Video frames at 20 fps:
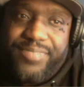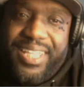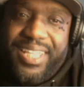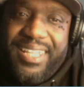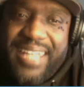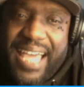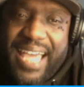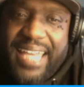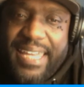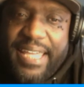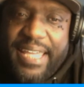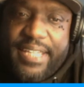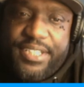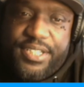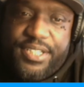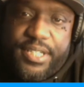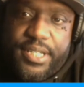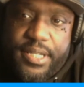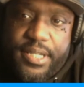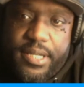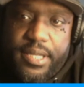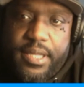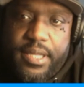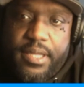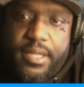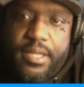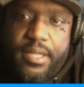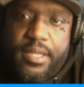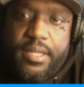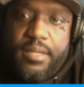not next year,
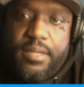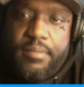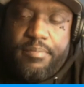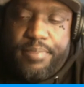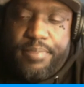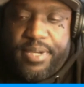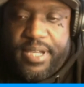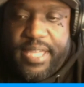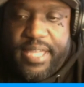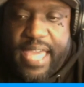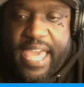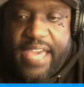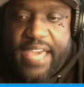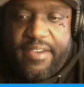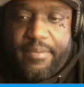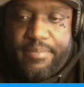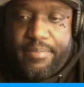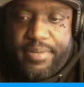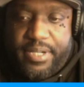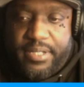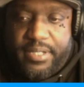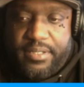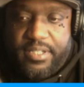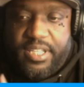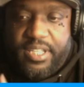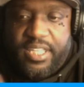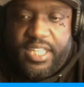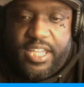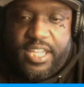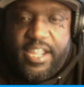but
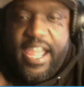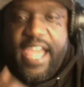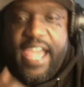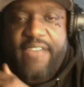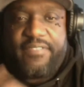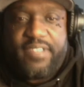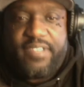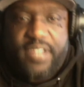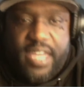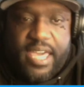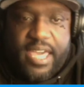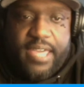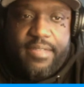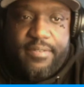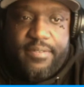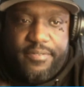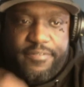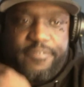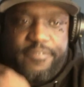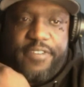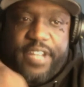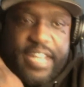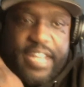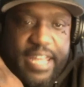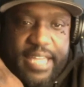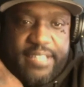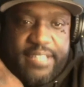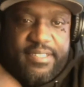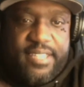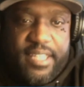the year after that, for the
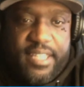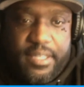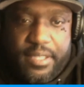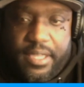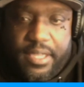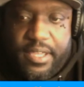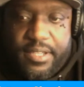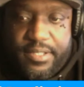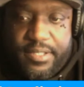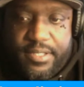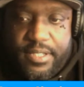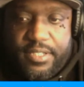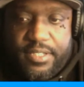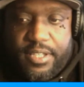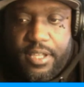next 10 years, it's